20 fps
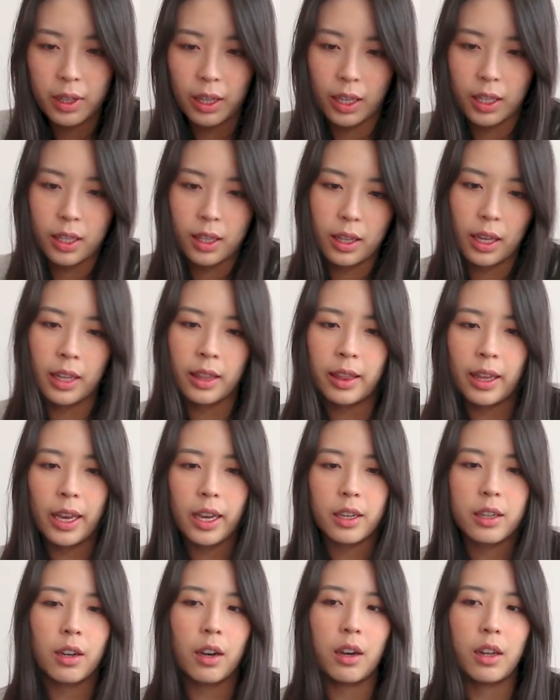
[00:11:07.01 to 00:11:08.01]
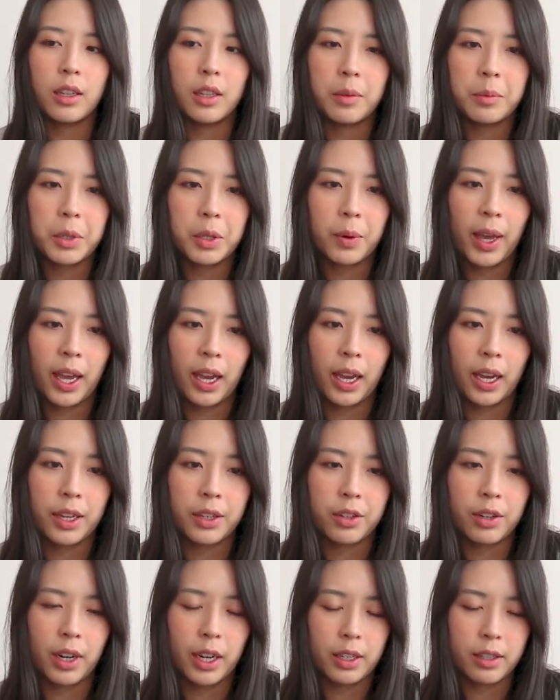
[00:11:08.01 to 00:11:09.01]
Like in that column, you
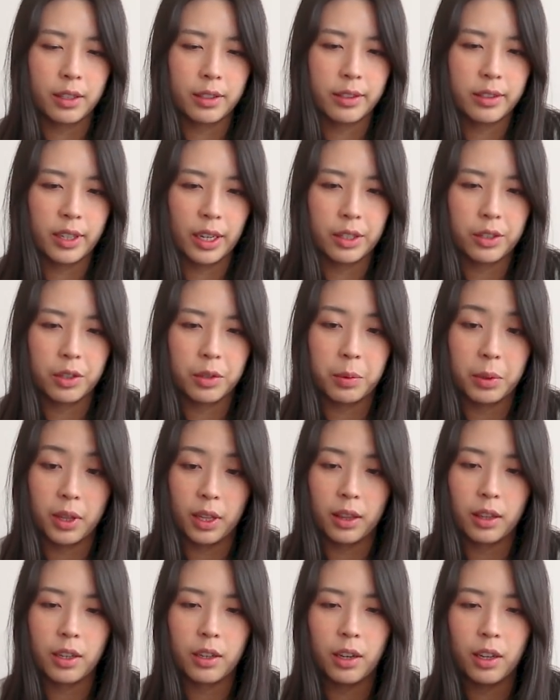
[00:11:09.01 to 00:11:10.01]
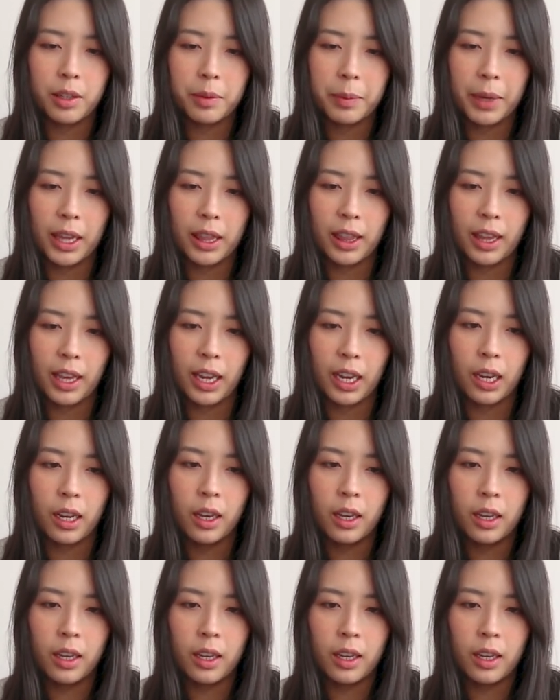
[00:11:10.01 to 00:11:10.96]
had your icon centered within the column, and then